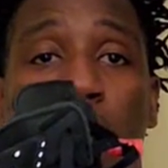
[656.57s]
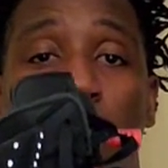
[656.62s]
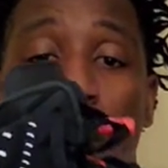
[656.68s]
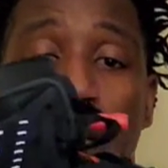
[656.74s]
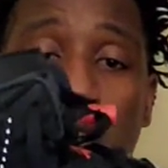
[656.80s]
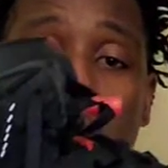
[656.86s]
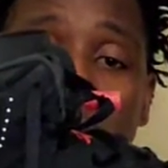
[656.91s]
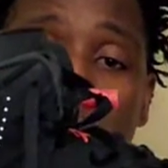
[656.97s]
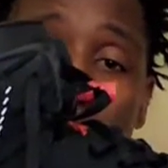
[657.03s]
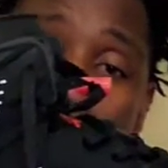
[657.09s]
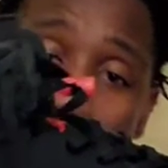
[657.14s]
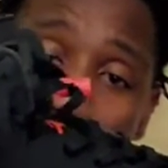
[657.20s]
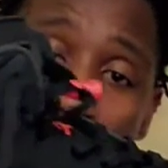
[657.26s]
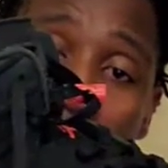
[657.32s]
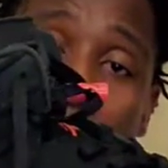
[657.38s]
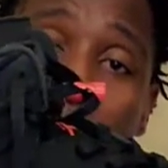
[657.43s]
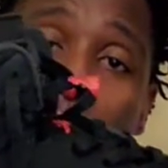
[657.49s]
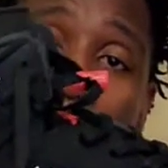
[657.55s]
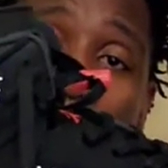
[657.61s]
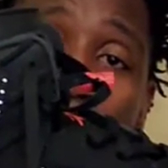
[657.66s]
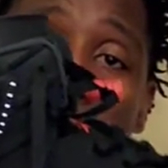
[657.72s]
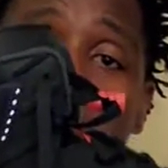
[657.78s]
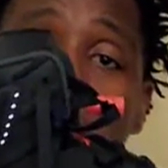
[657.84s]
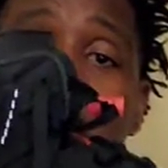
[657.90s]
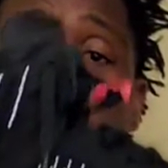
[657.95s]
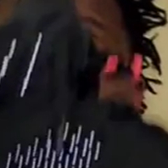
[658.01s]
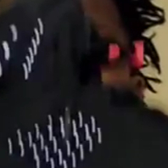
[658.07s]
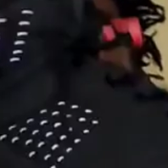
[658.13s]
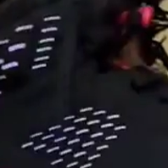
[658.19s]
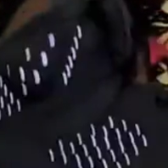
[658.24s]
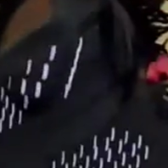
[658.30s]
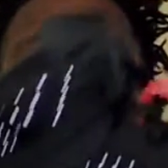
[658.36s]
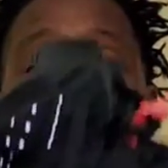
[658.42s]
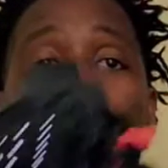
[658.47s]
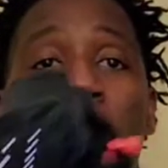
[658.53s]
In the early 90s,
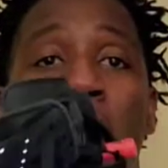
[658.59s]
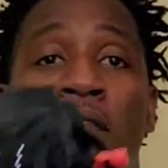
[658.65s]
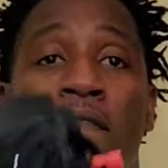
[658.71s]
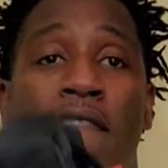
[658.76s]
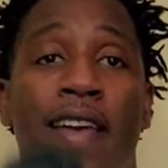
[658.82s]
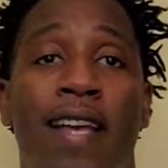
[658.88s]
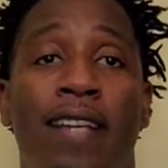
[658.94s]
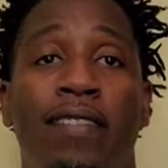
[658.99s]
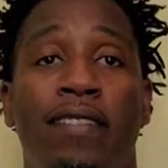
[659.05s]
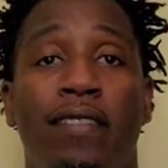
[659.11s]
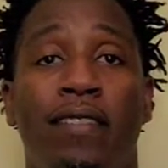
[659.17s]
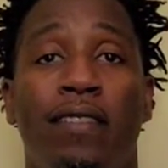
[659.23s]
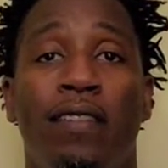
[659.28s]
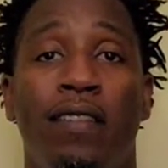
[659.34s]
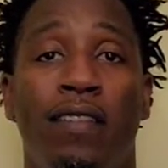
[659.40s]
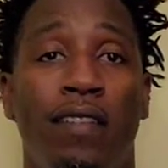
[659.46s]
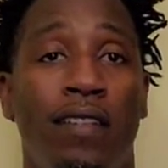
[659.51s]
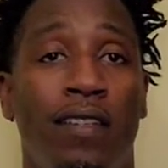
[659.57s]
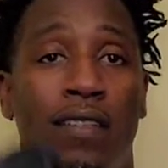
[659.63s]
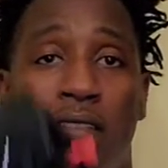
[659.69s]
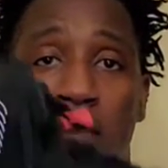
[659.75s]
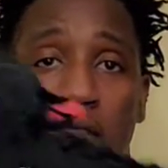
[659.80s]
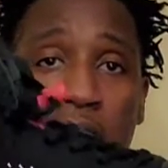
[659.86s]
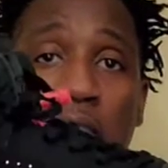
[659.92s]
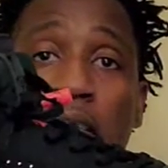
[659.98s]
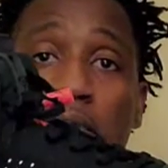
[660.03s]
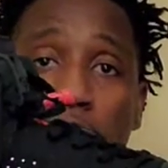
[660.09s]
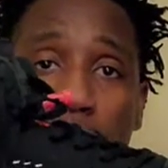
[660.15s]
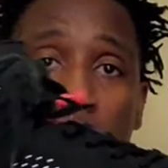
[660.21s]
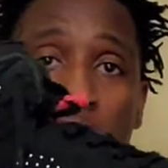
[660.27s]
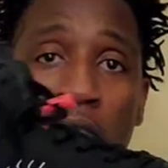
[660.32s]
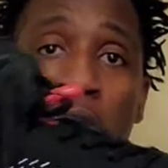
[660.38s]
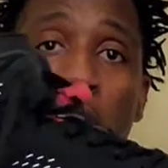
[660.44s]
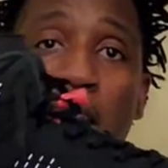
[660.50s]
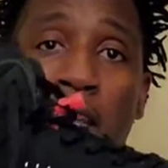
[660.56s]
this was high fashion. This
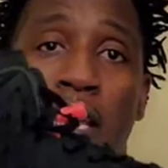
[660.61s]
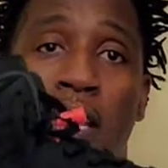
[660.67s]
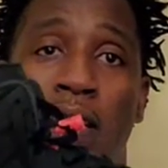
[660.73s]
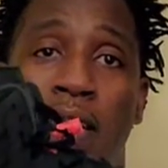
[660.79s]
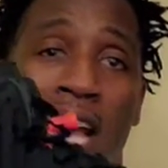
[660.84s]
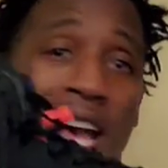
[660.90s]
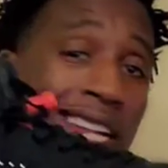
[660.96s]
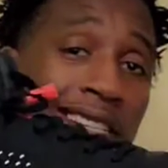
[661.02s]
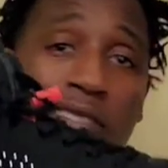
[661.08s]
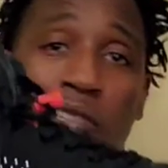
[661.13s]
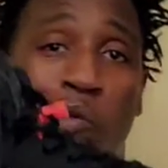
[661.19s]
right here, not a